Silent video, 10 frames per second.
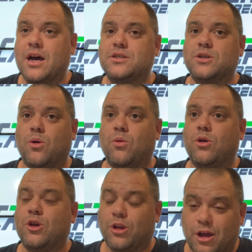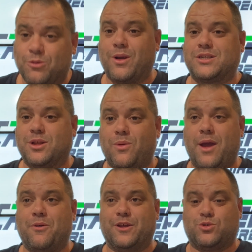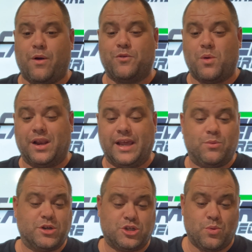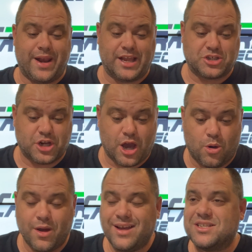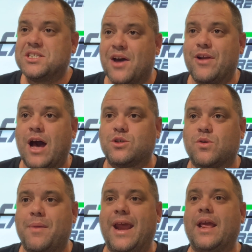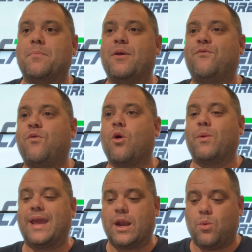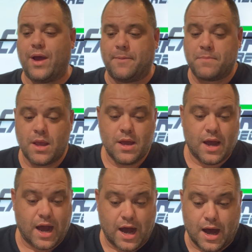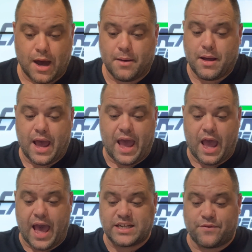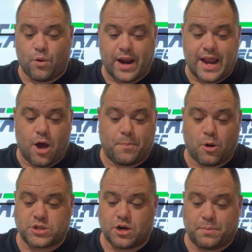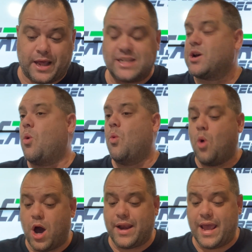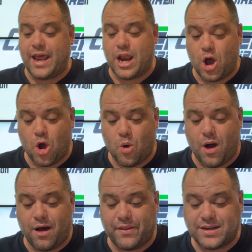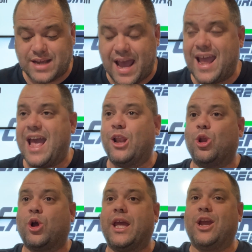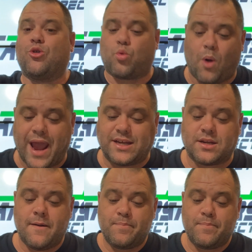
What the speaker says: So good luck the rest of the way with a 12-1 lead with 2 innings to go. 7 outs remaining before we get a win. As of right now, personal plays 1-0 on the day and looking great.